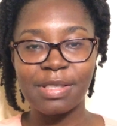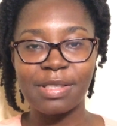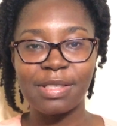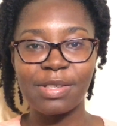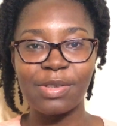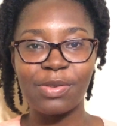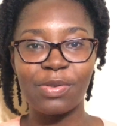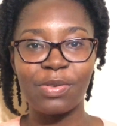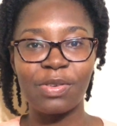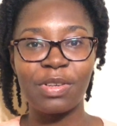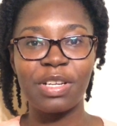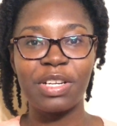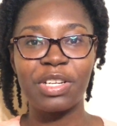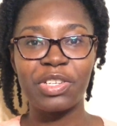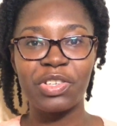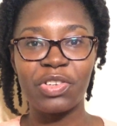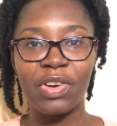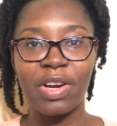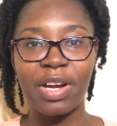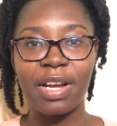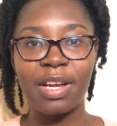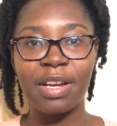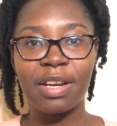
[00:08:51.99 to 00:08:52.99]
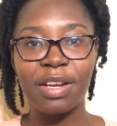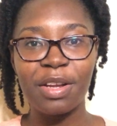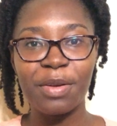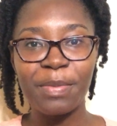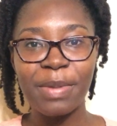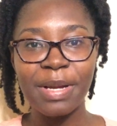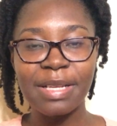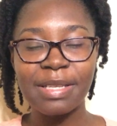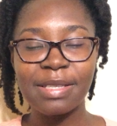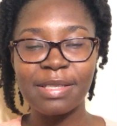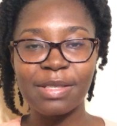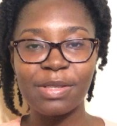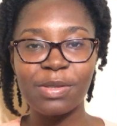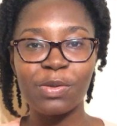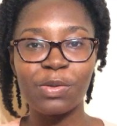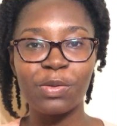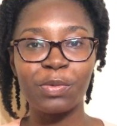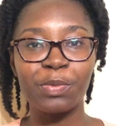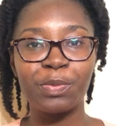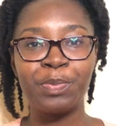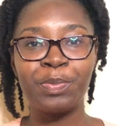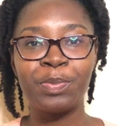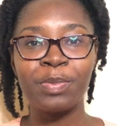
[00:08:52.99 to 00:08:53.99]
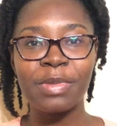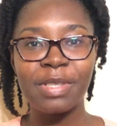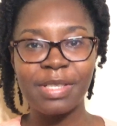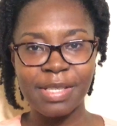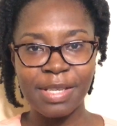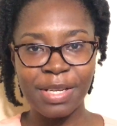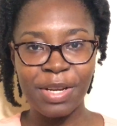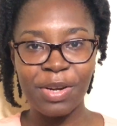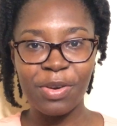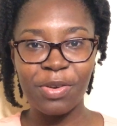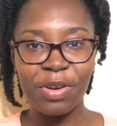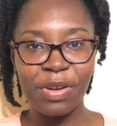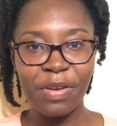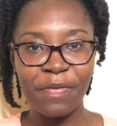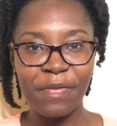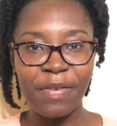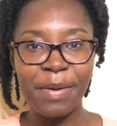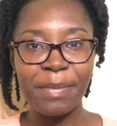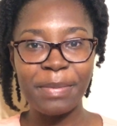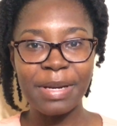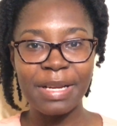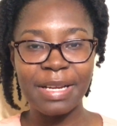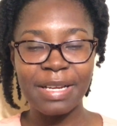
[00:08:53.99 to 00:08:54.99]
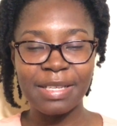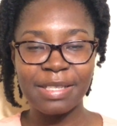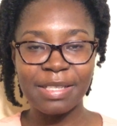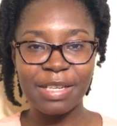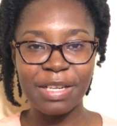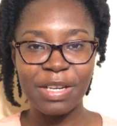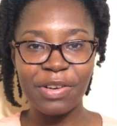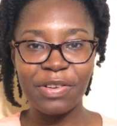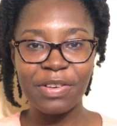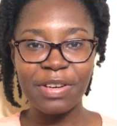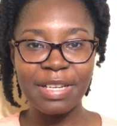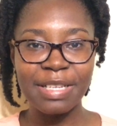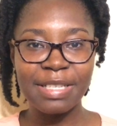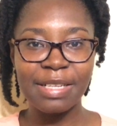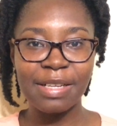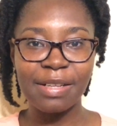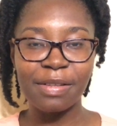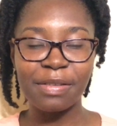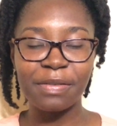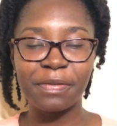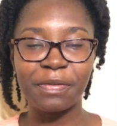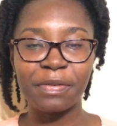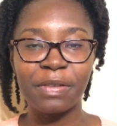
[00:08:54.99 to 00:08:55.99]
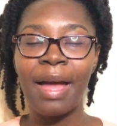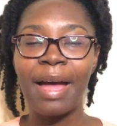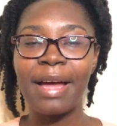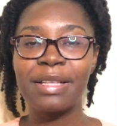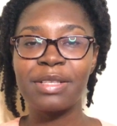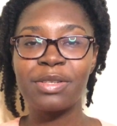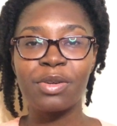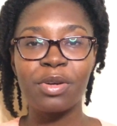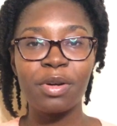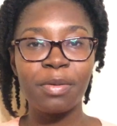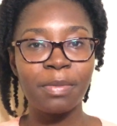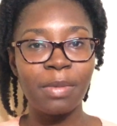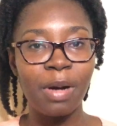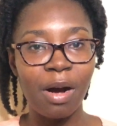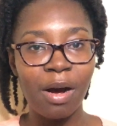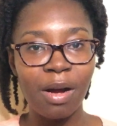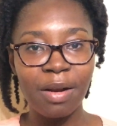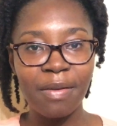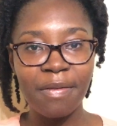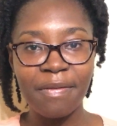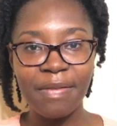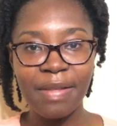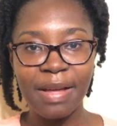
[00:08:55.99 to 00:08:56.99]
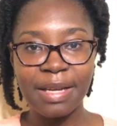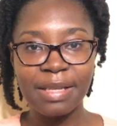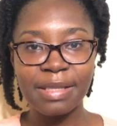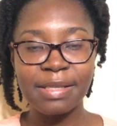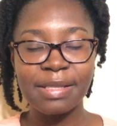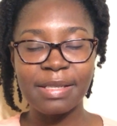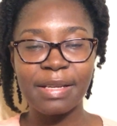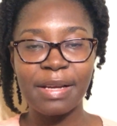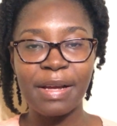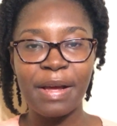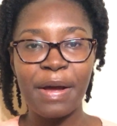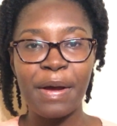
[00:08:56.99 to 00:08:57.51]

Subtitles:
So you're trying your best to secure your family and secure yourself. And I took up all of that.